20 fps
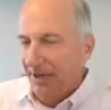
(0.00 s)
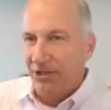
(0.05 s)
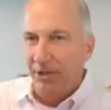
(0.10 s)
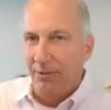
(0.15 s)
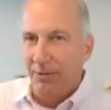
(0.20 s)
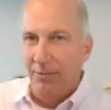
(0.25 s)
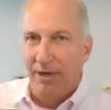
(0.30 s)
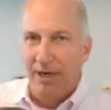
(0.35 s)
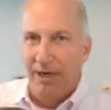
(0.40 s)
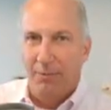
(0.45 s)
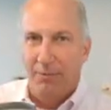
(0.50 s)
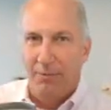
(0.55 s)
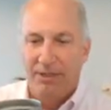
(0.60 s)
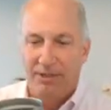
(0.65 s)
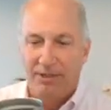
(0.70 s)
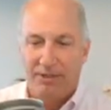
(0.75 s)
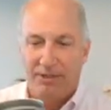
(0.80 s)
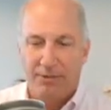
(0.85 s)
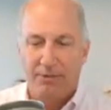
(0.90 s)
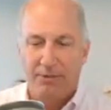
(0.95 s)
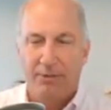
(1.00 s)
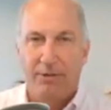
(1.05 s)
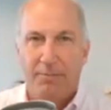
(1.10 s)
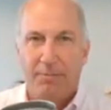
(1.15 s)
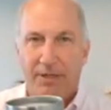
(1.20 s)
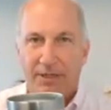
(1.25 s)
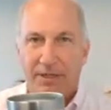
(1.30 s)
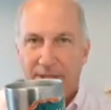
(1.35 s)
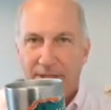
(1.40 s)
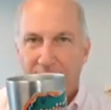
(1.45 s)
sure where I went to school,
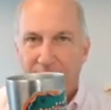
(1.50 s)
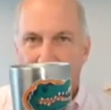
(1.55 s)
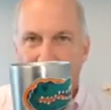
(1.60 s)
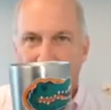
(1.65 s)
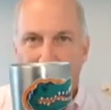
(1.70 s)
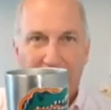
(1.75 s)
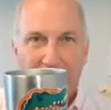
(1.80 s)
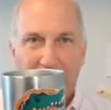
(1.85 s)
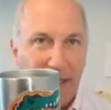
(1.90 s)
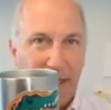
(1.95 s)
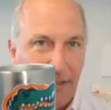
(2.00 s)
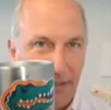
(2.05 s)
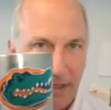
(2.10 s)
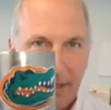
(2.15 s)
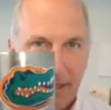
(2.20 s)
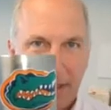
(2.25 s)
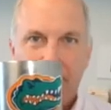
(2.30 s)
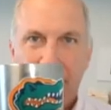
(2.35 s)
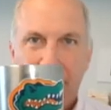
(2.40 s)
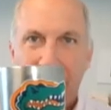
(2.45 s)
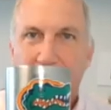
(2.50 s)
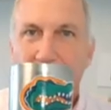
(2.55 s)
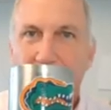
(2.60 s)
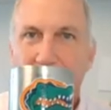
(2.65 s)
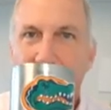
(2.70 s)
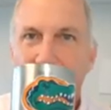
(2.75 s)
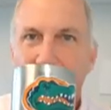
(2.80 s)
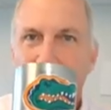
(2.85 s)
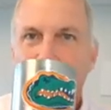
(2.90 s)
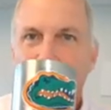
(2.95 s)
but excuse me while I take a
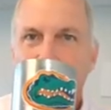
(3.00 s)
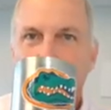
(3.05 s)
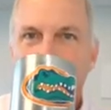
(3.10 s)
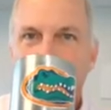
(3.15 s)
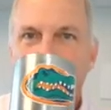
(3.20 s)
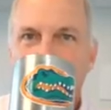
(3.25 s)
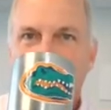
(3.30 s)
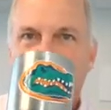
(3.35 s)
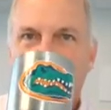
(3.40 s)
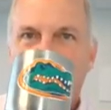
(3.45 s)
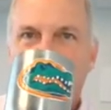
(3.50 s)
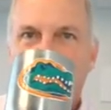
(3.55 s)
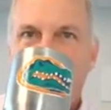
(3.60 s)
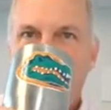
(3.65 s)
enjoyable sip.